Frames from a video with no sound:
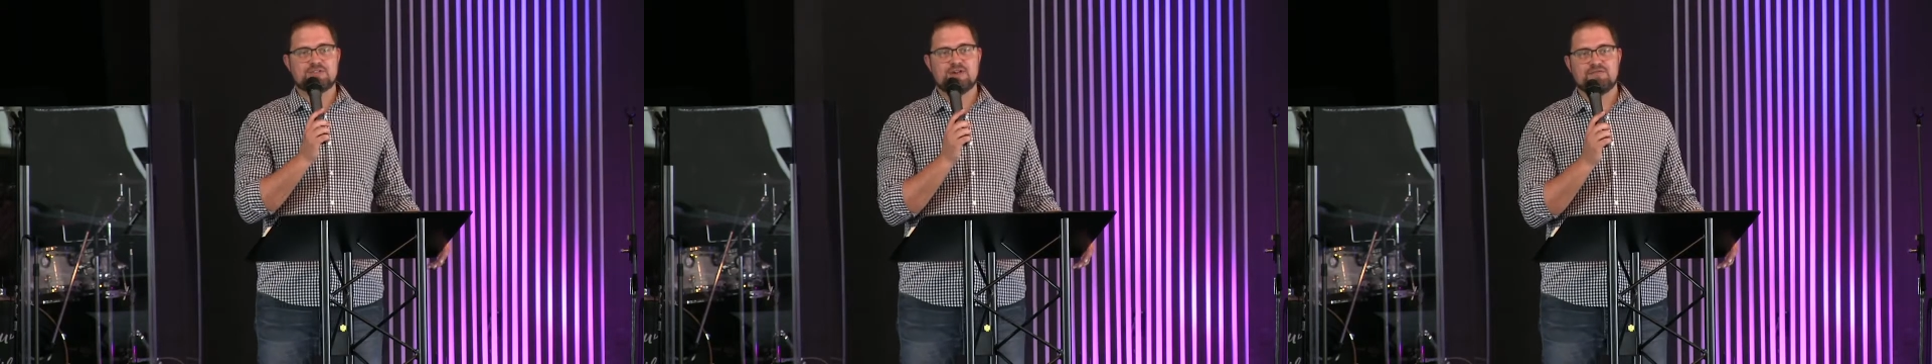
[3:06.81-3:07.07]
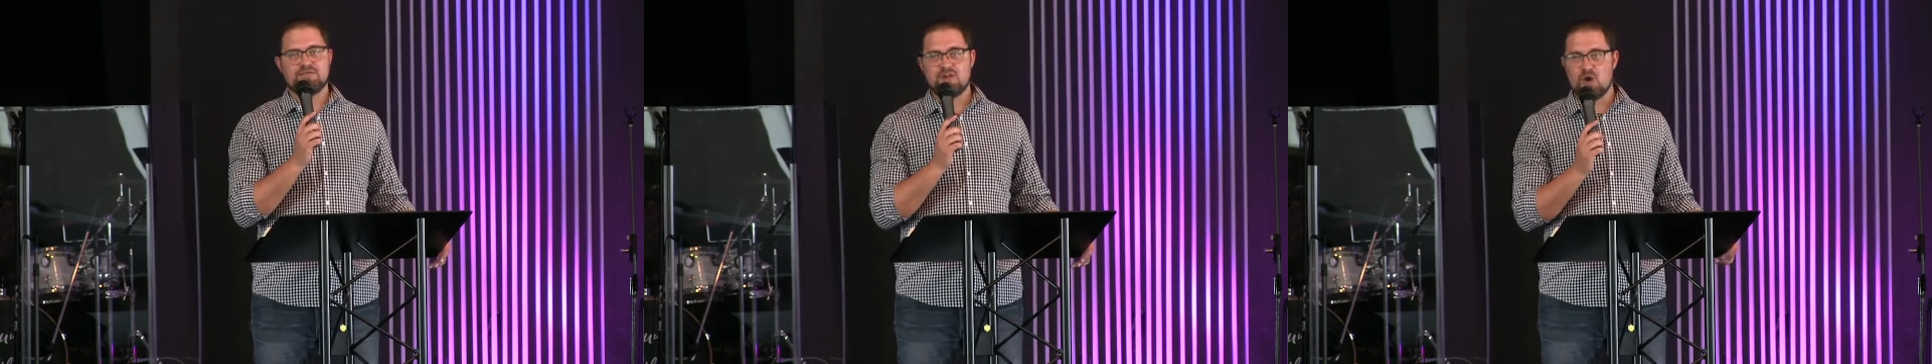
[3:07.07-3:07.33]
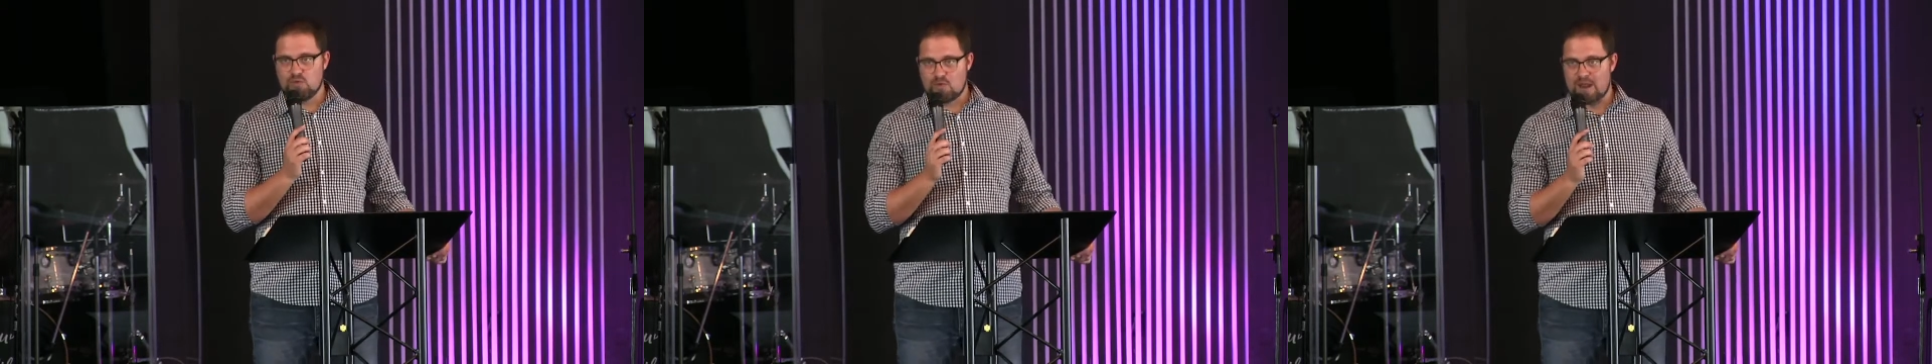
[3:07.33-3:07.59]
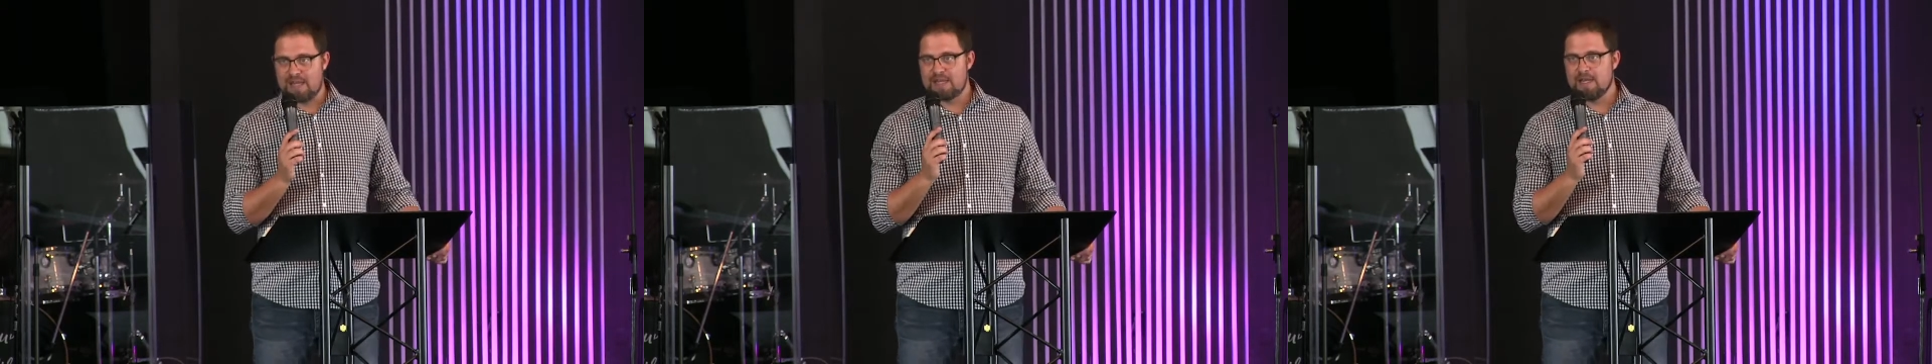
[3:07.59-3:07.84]
of no
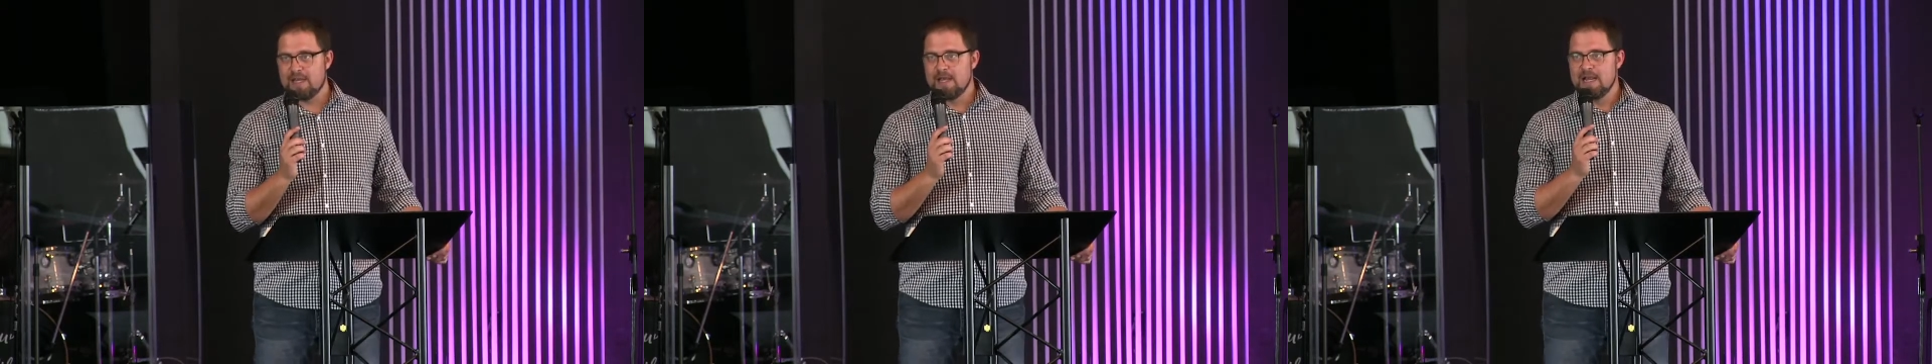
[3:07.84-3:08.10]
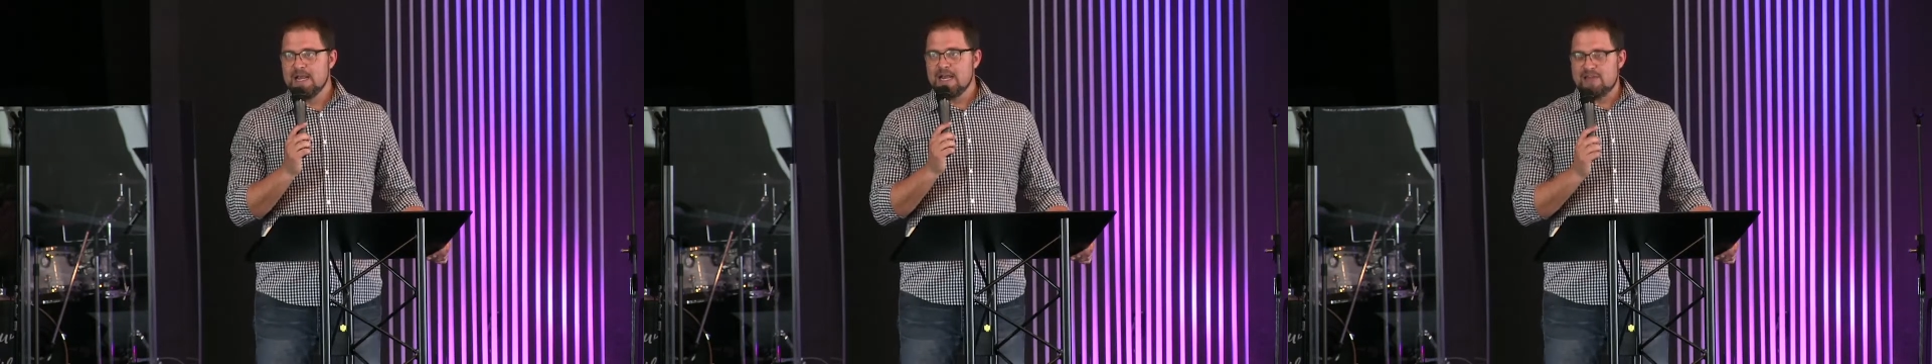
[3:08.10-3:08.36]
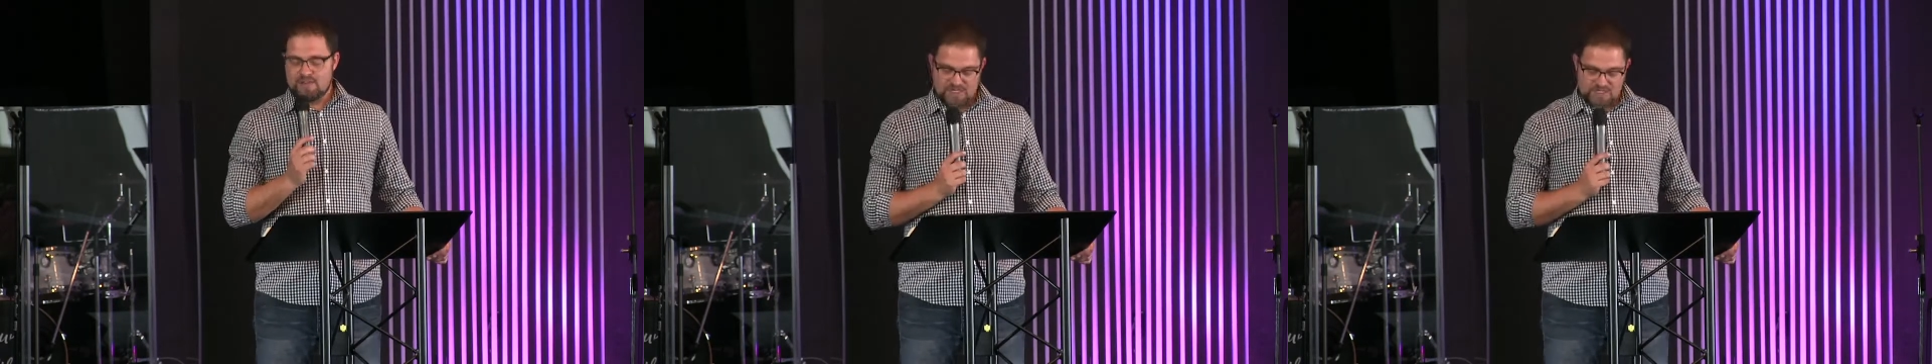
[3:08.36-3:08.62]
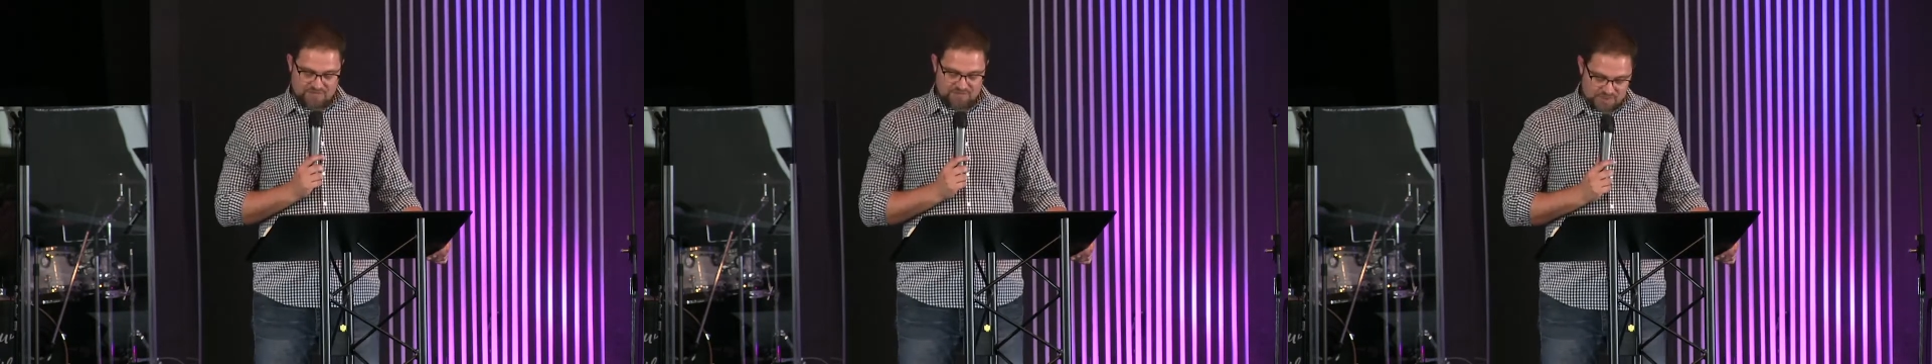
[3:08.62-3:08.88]
rain in the
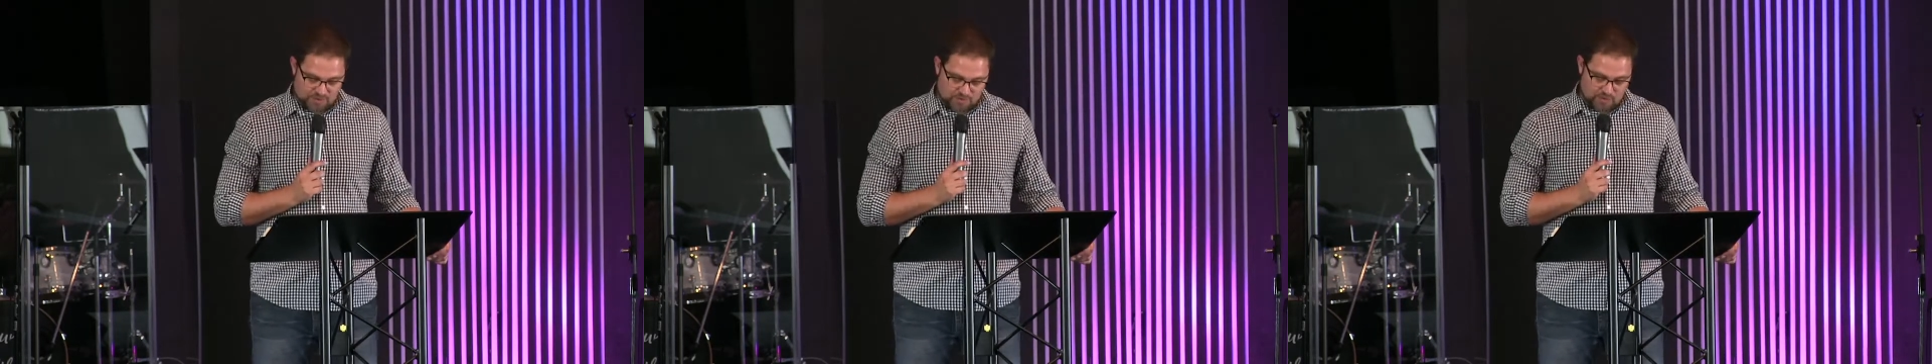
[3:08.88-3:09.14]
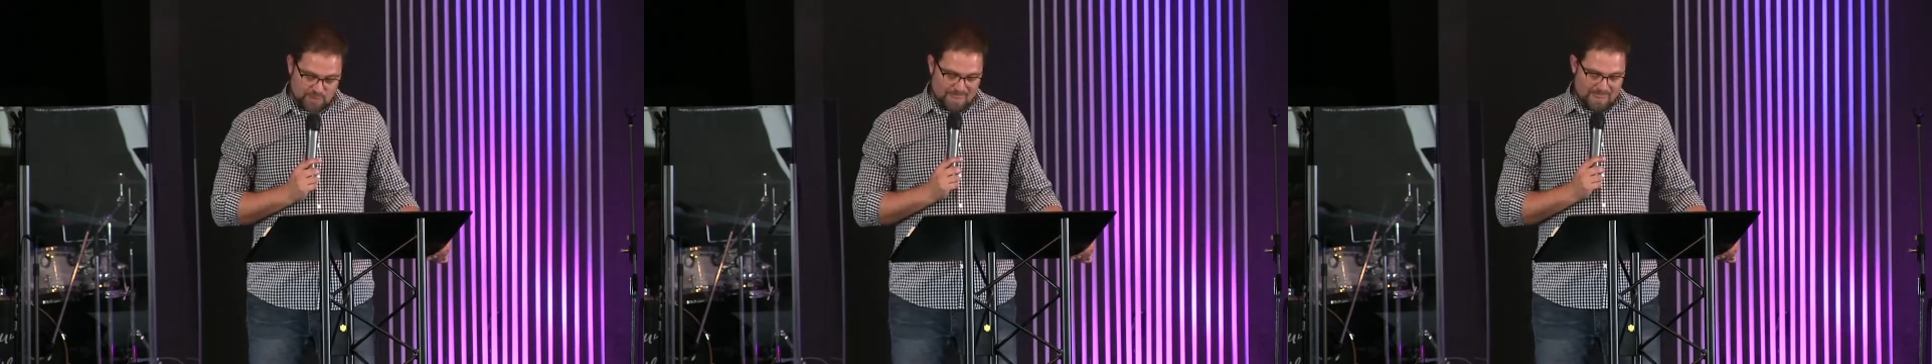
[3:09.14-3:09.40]
nation of Israel.